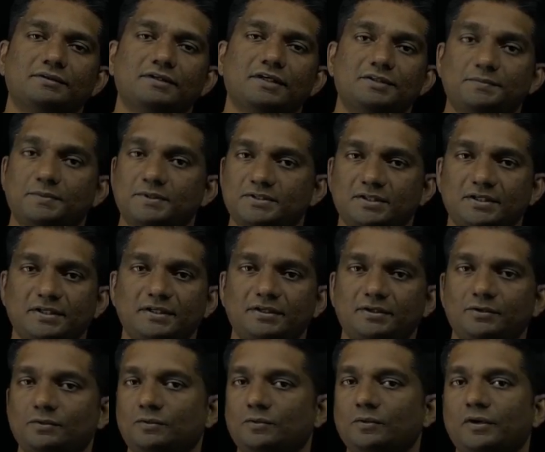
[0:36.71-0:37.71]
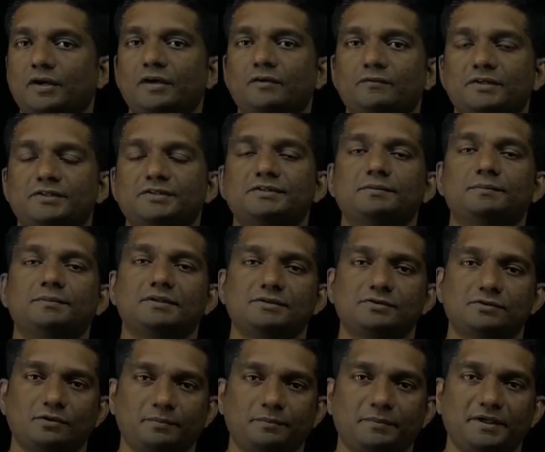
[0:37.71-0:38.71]
especially cooking
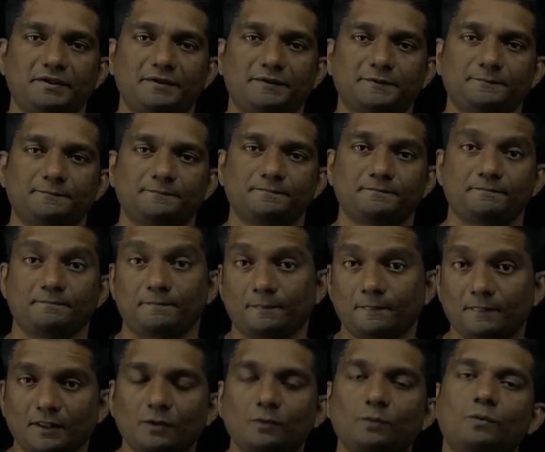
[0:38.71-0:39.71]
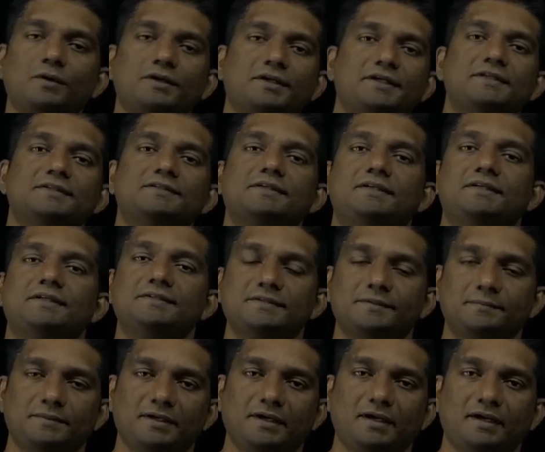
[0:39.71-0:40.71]
vegetables or meat. What is the
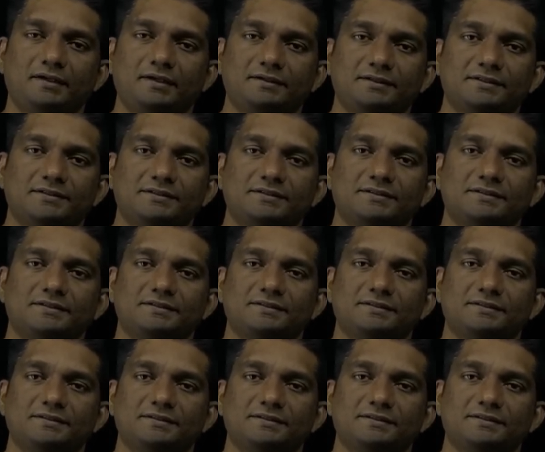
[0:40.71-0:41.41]
reason behind this?